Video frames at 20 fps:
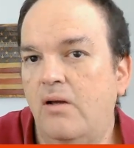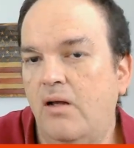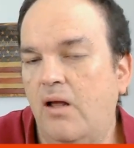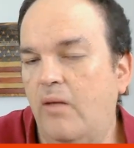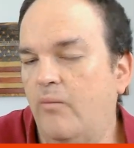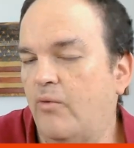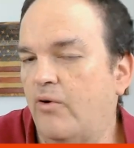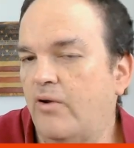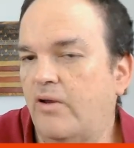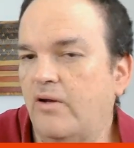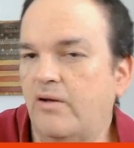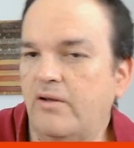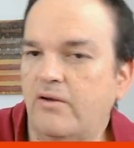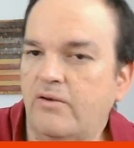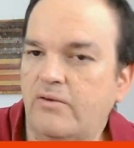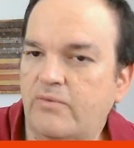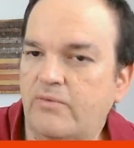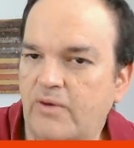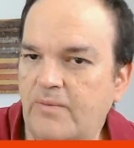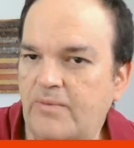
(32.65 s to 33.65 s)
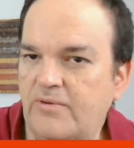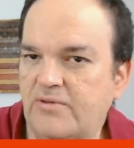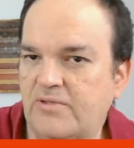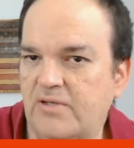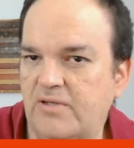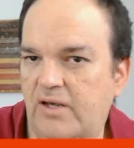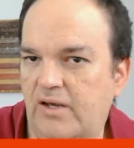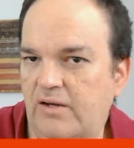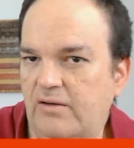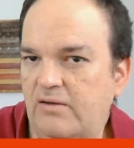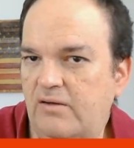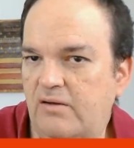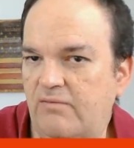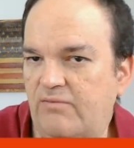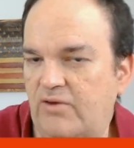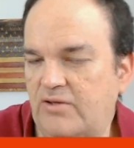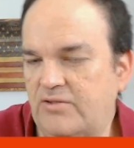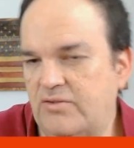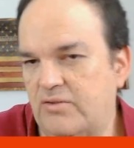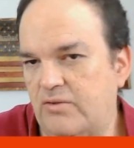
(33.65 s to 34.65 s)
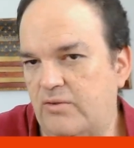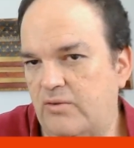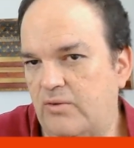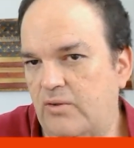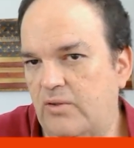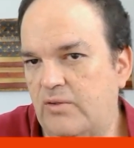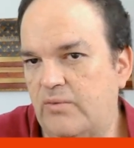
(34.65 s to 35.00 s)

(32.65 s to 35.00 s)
Or you can do 3% conventional or